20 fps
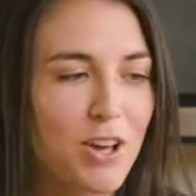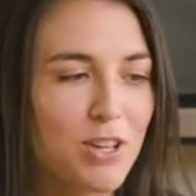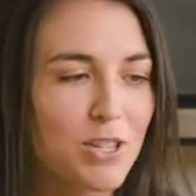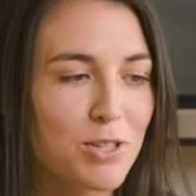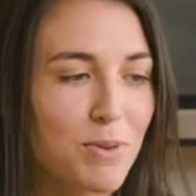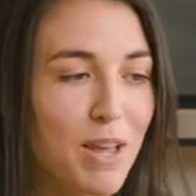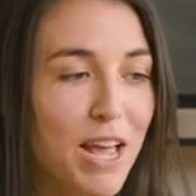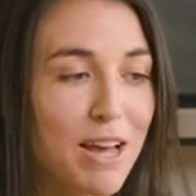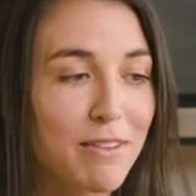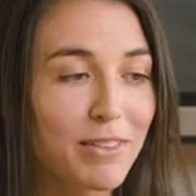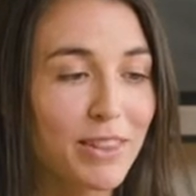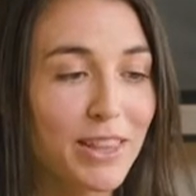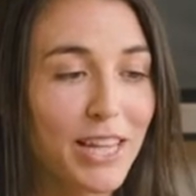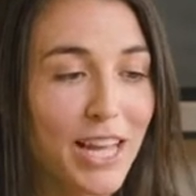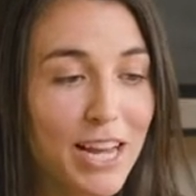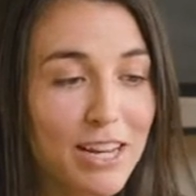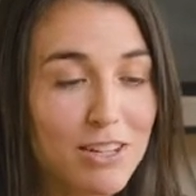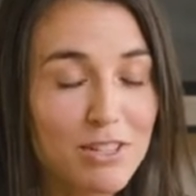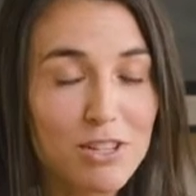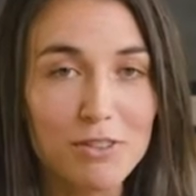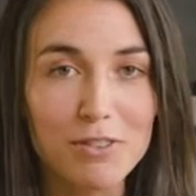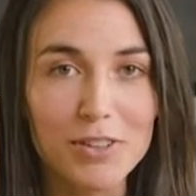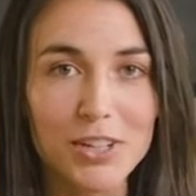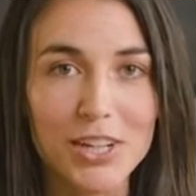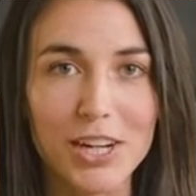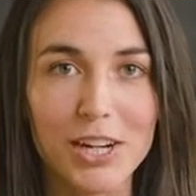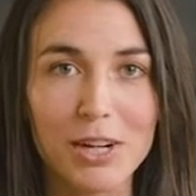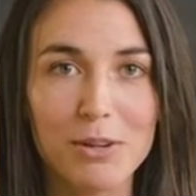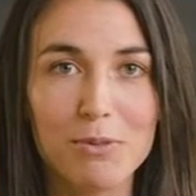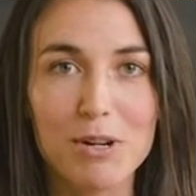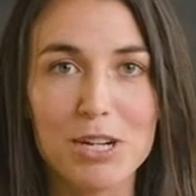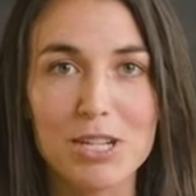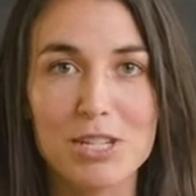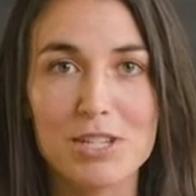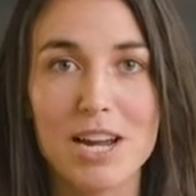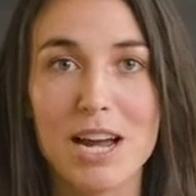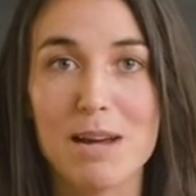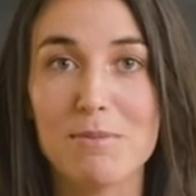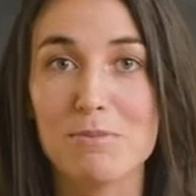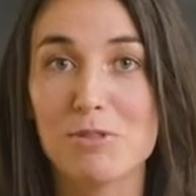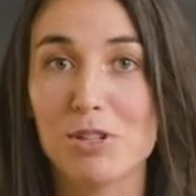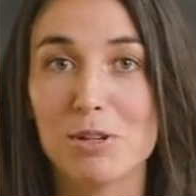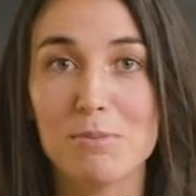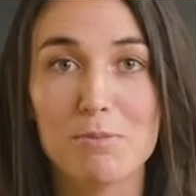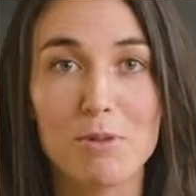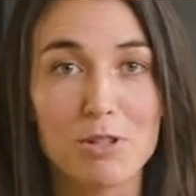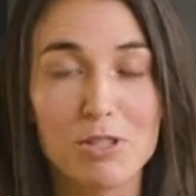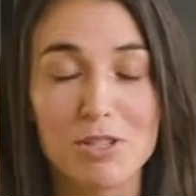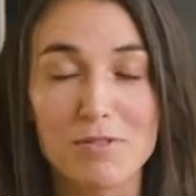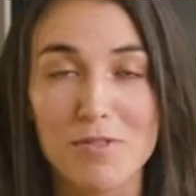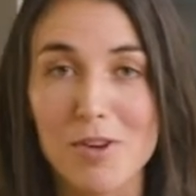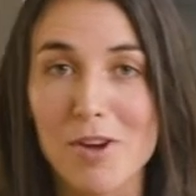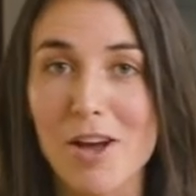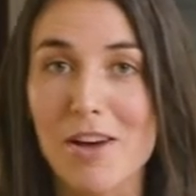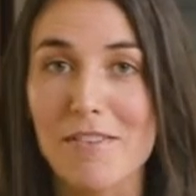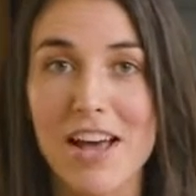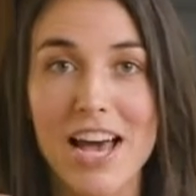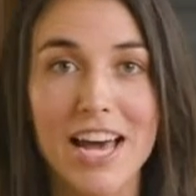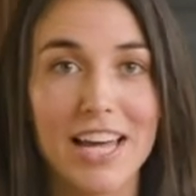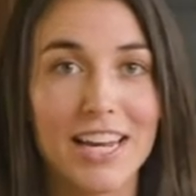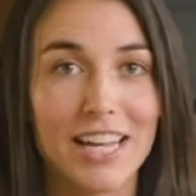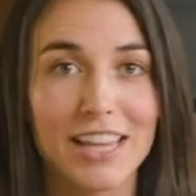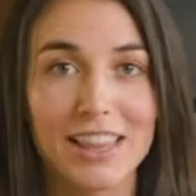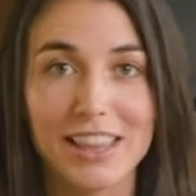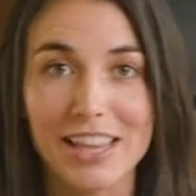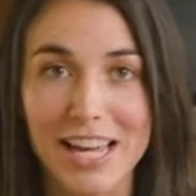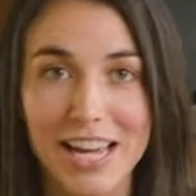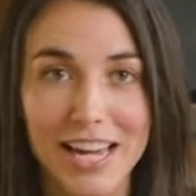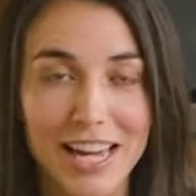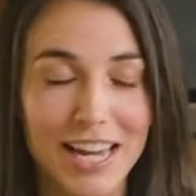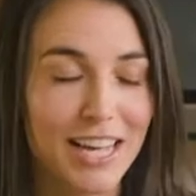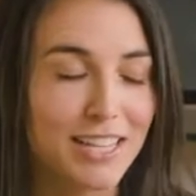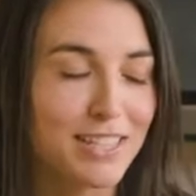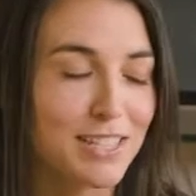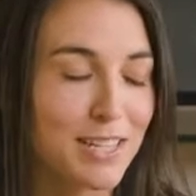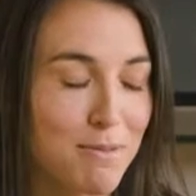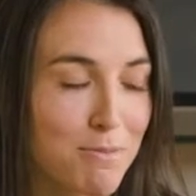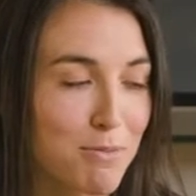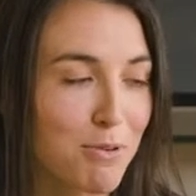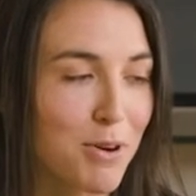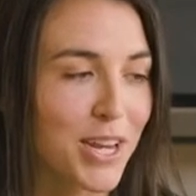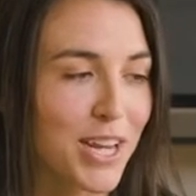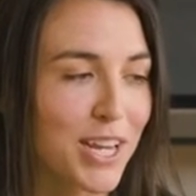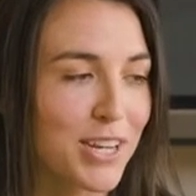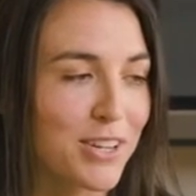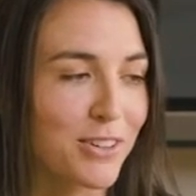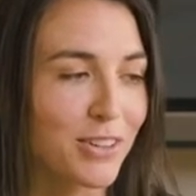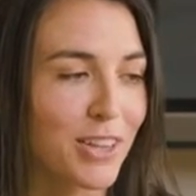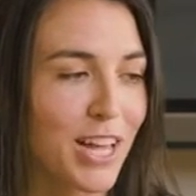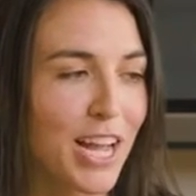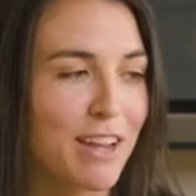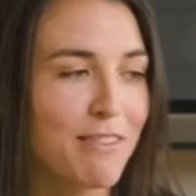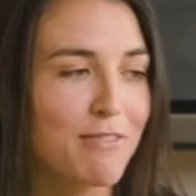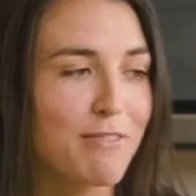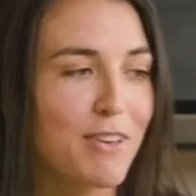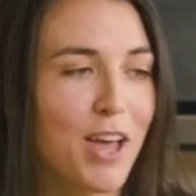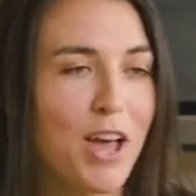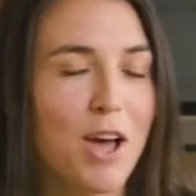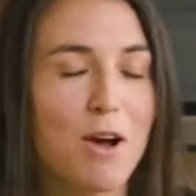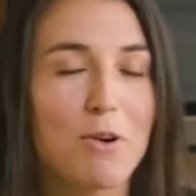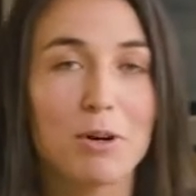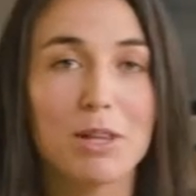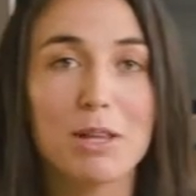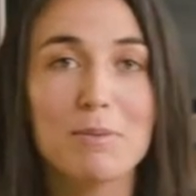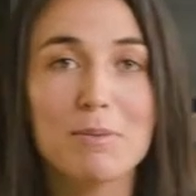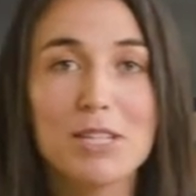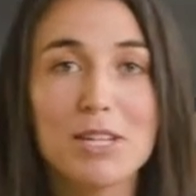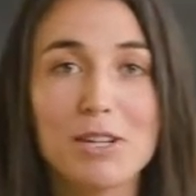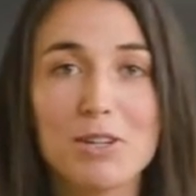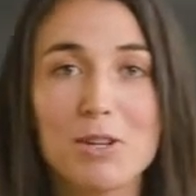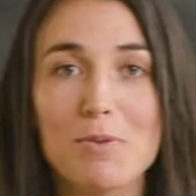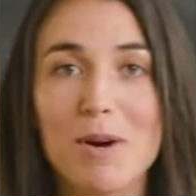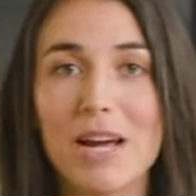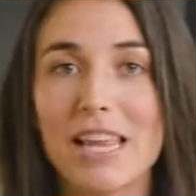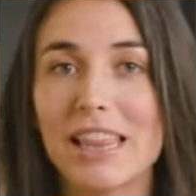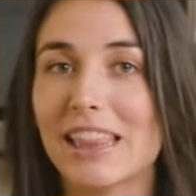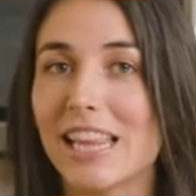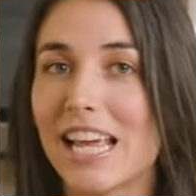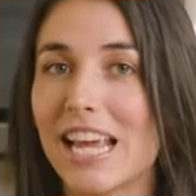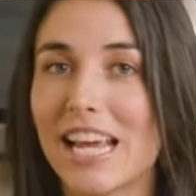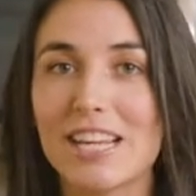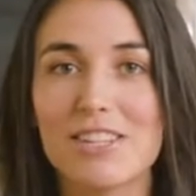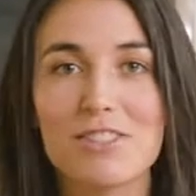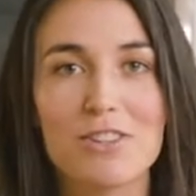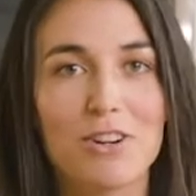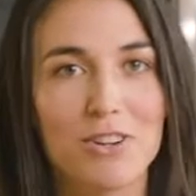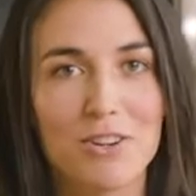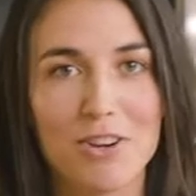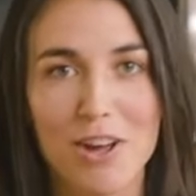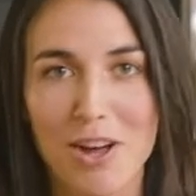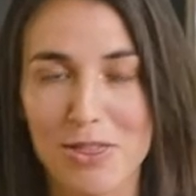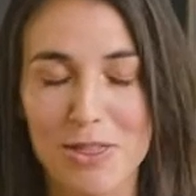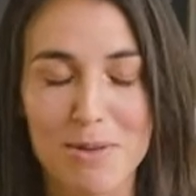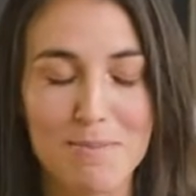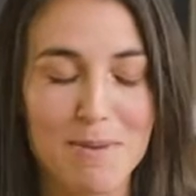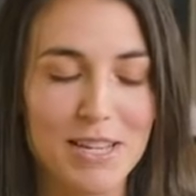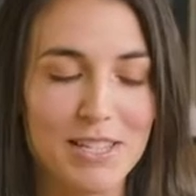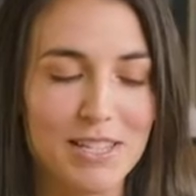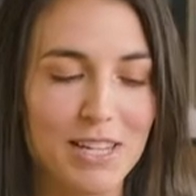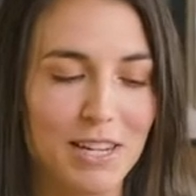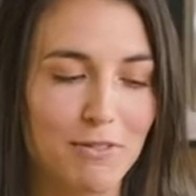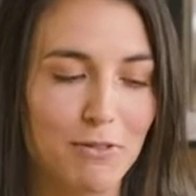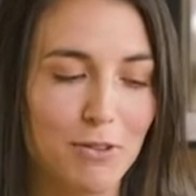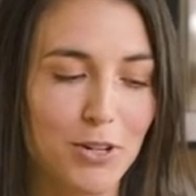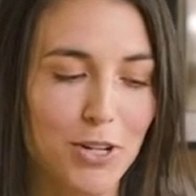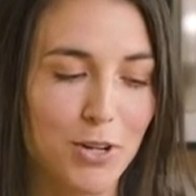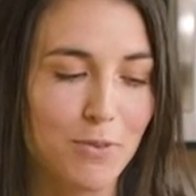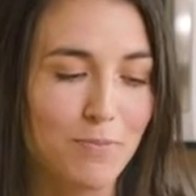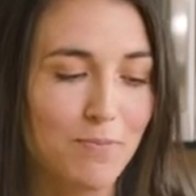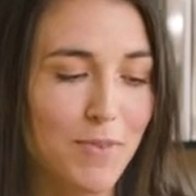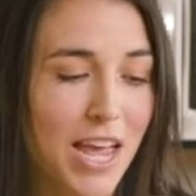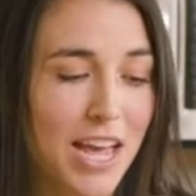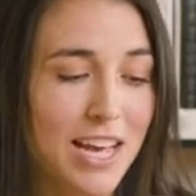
So we have Lay's over here, which I'm sure most of you have had a Lay at some point in your life. Well, let me tell you why Lay's are not the best thing for you.